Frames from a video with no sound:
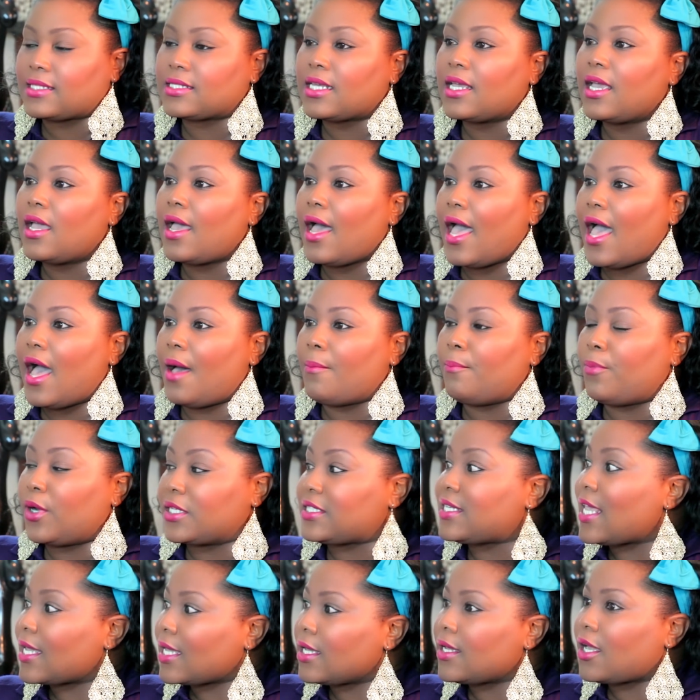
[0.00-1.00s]
that.
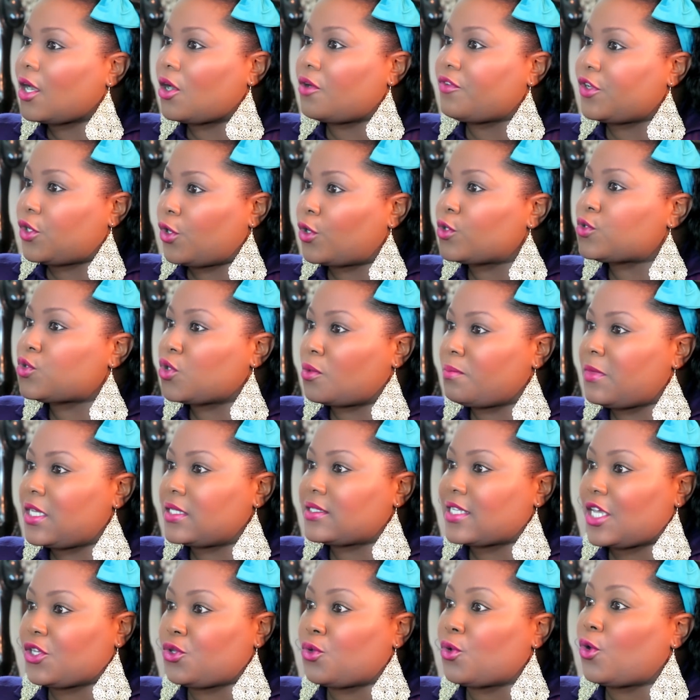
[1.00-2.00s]
But taking care of it also
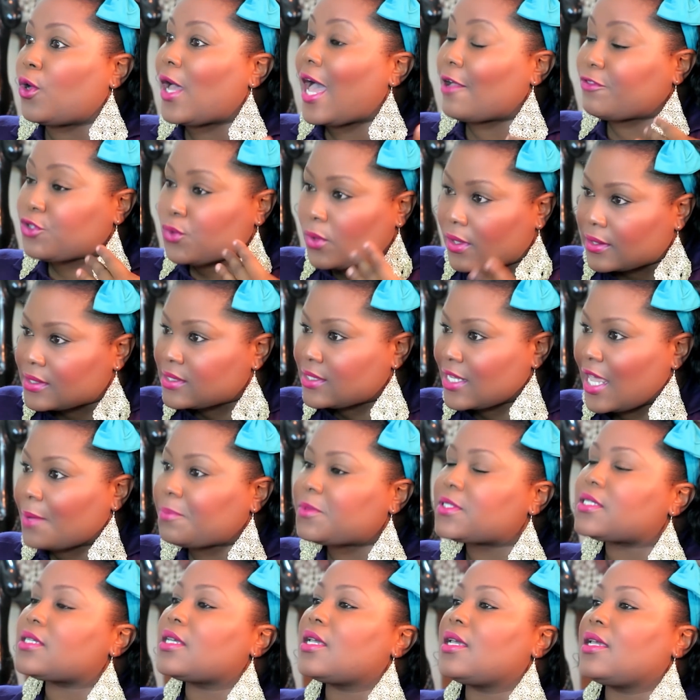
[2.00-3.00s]
means that you have to
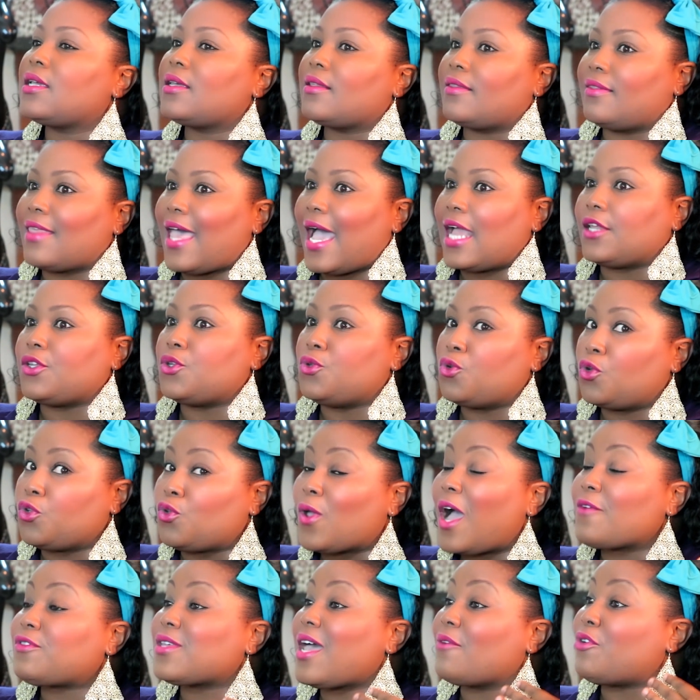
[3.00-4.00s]
accept that, you
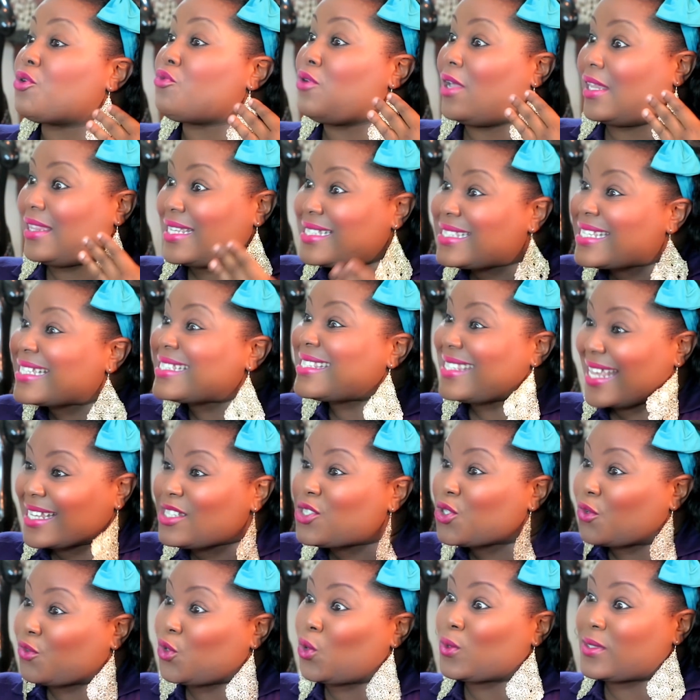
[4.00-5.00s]
know, you have to have a realistic
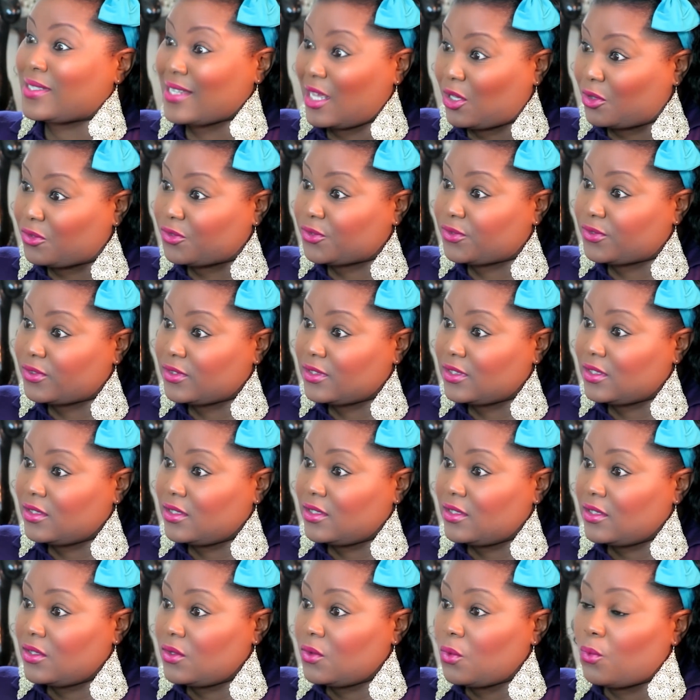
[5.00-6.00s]
sense of yourself.
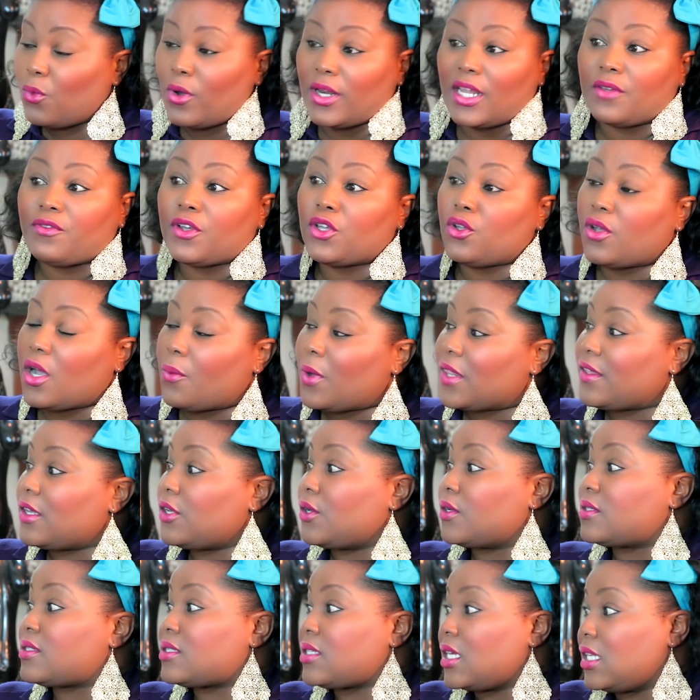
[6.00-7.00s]
Whatever you are,
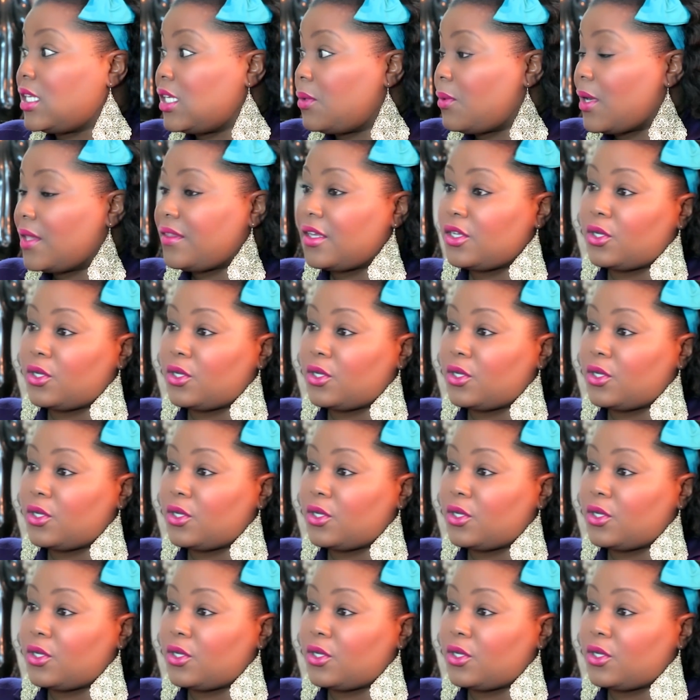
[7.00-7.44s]
whether you're skinny,